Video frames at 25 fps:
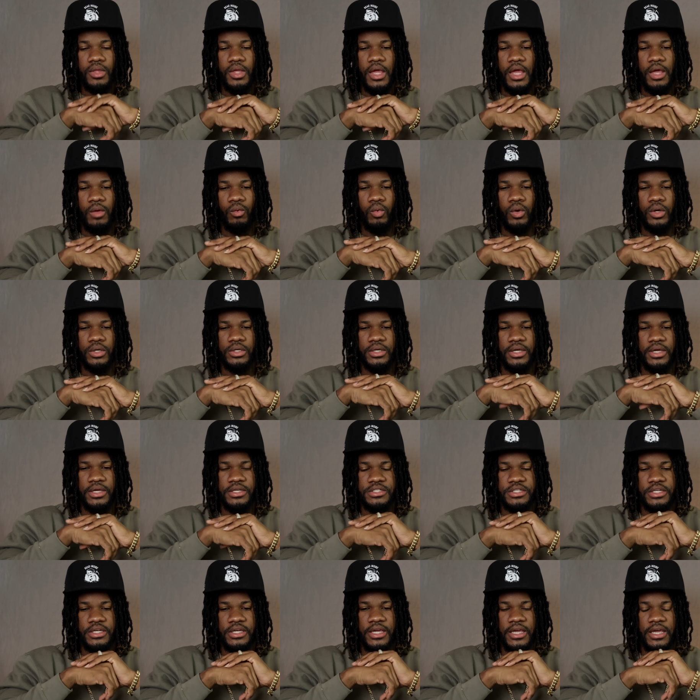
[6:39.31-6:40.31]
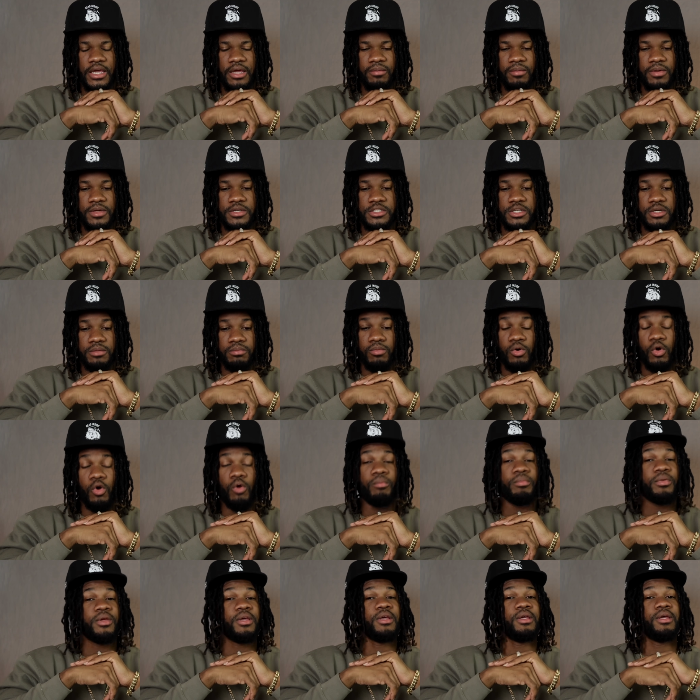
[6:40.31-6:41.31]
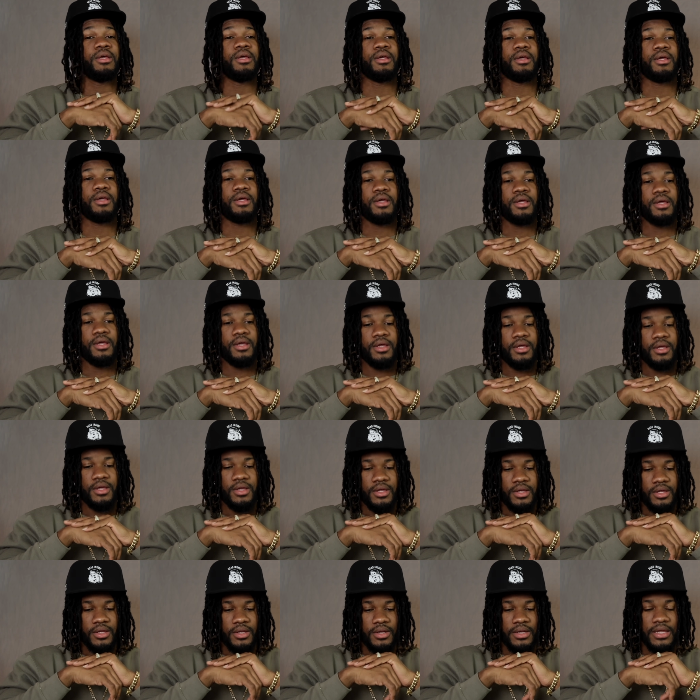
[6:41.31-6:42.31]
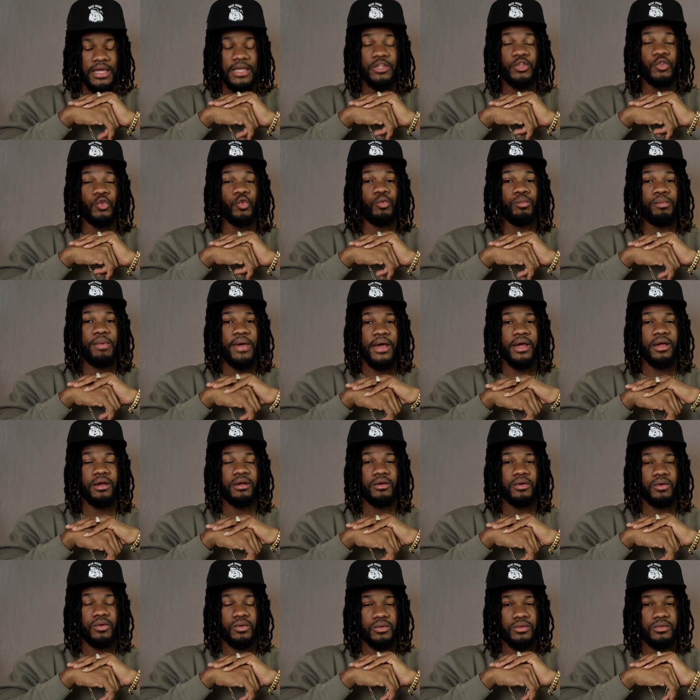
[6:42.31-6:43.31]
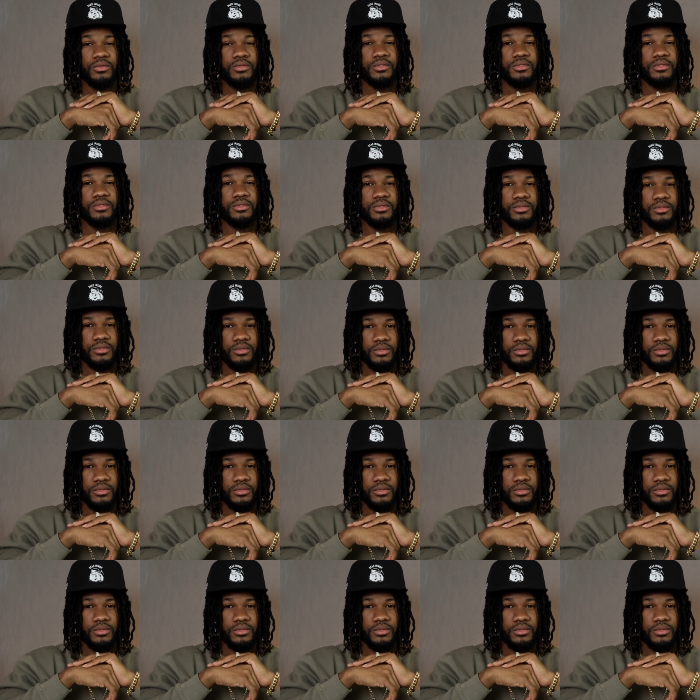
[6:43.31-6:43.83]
And one day she came and she bought me like two bag of clothes